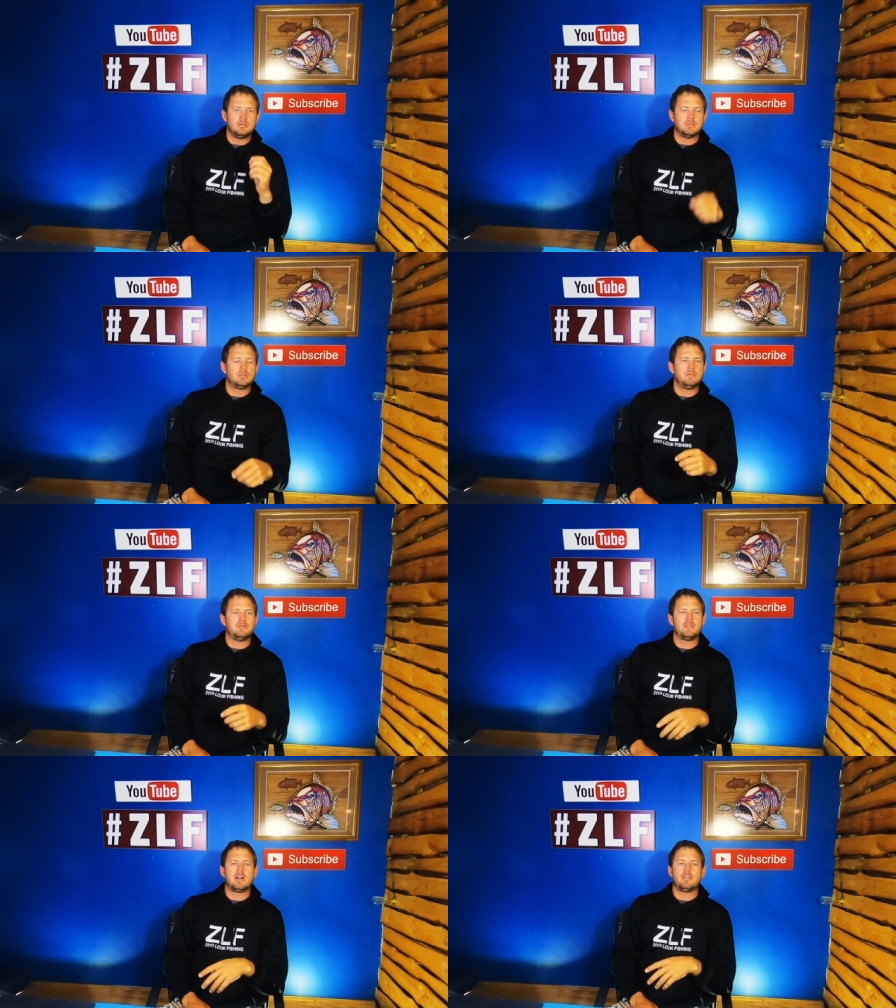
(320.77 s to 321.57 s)
in between
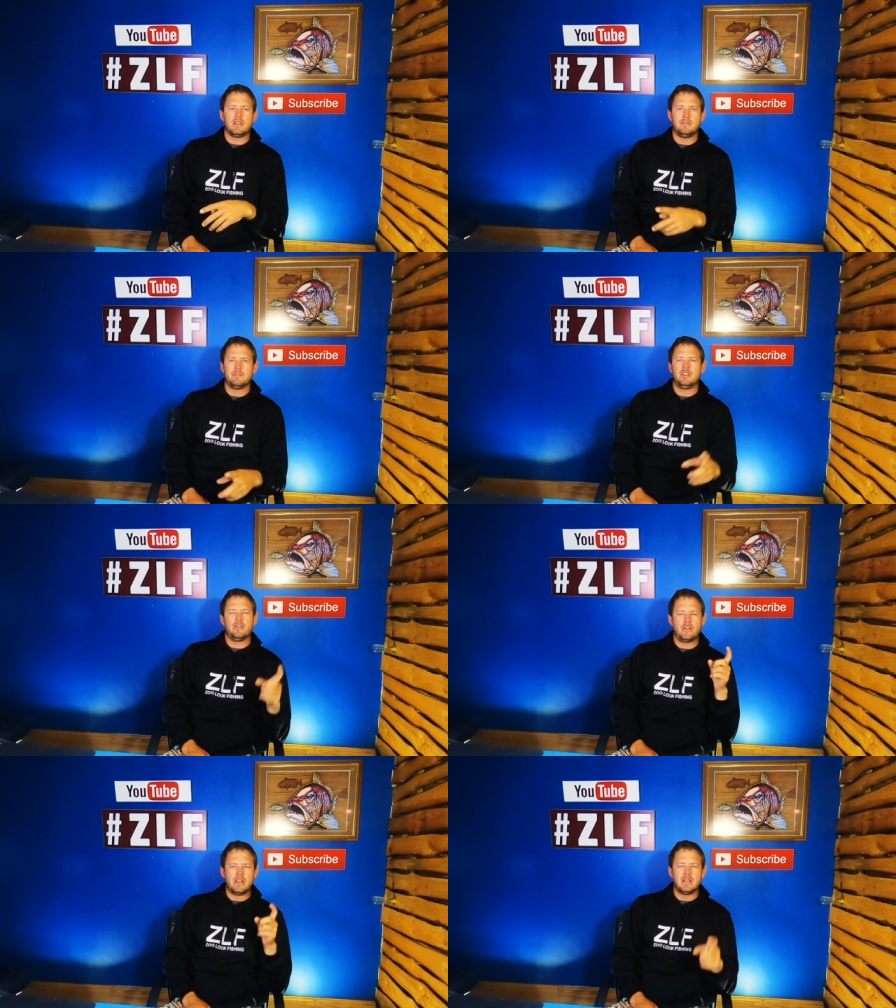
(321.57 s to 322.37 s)
foul reef and
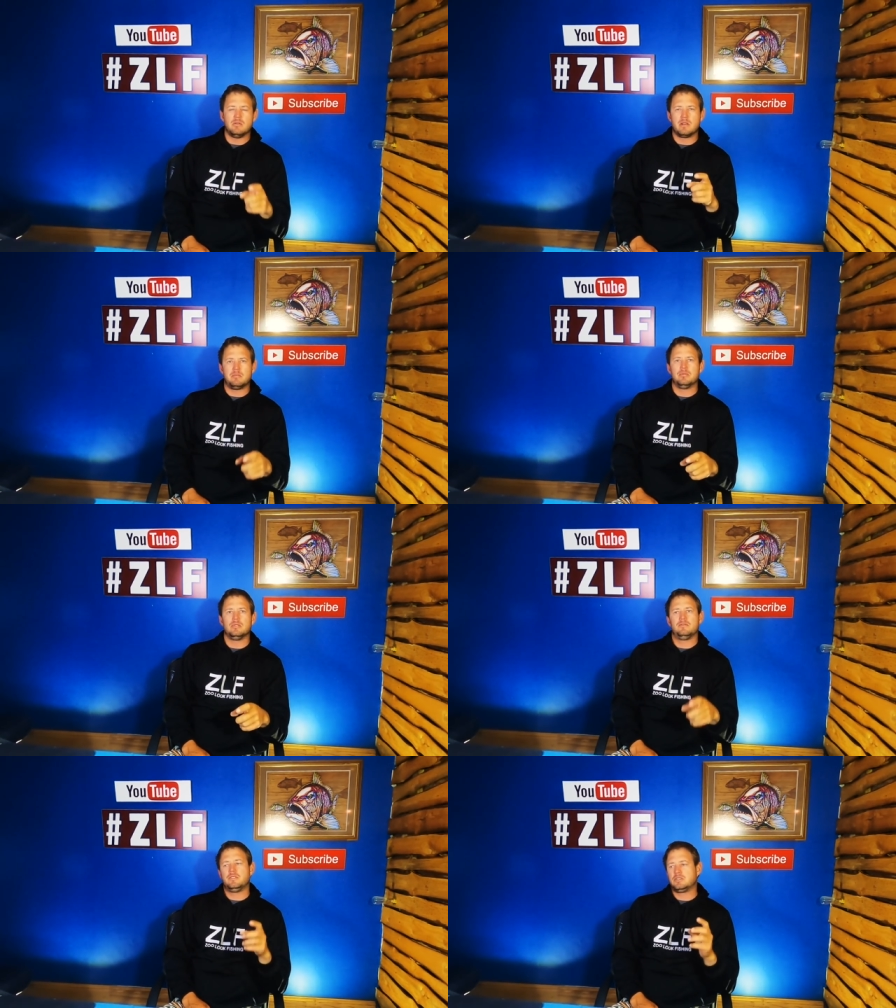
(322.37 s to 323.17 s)
you really want to pull
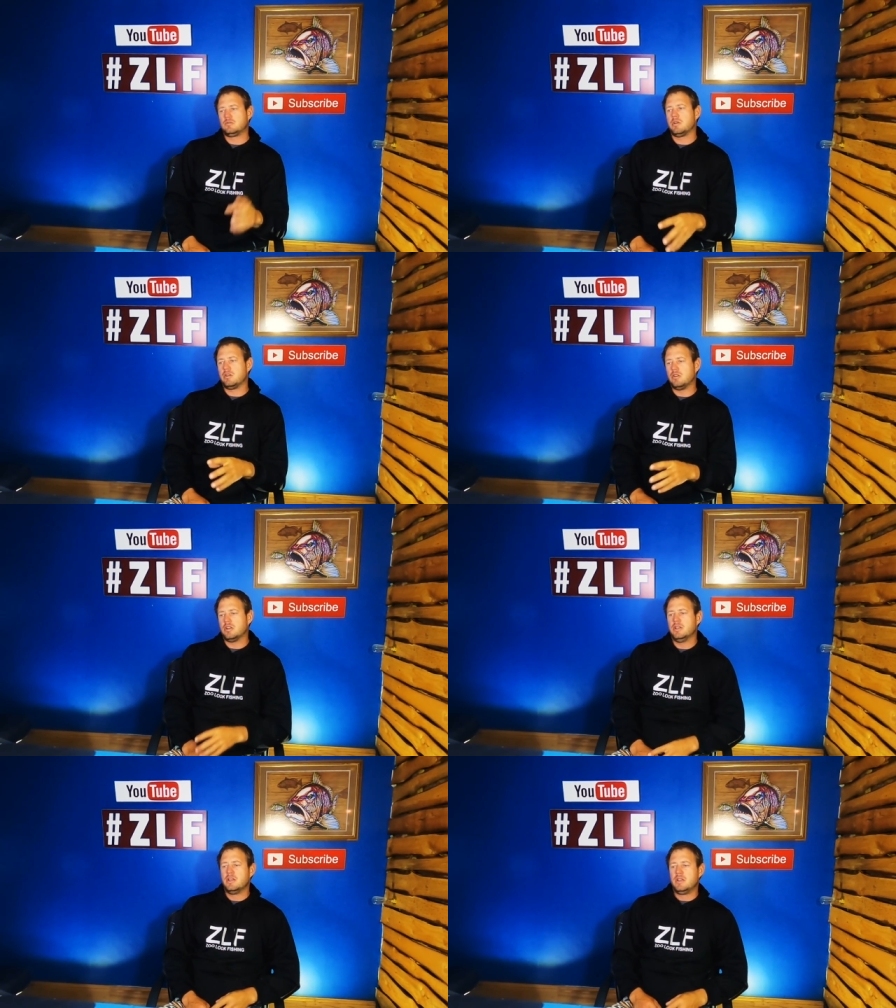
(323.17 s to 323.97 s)
the fish quite hard,